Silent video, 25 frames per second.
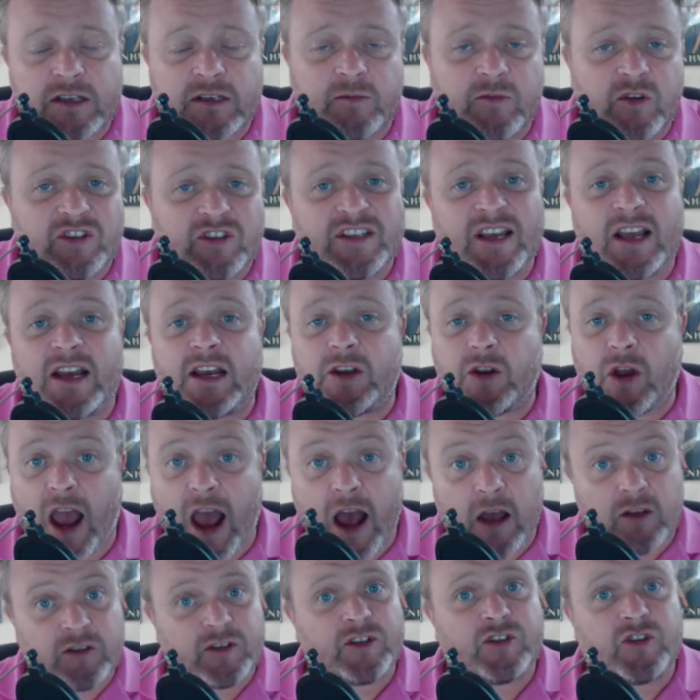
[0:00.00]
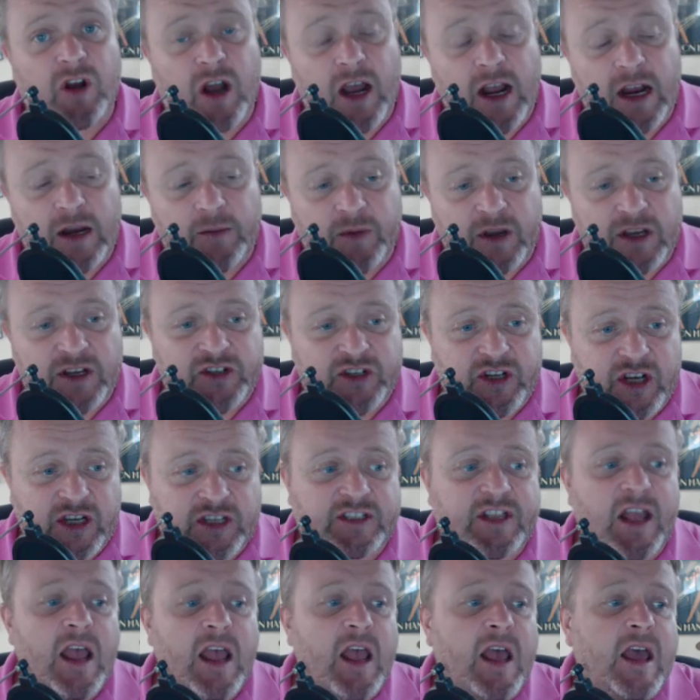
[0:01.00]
I'm not telling you how to trade, but it's just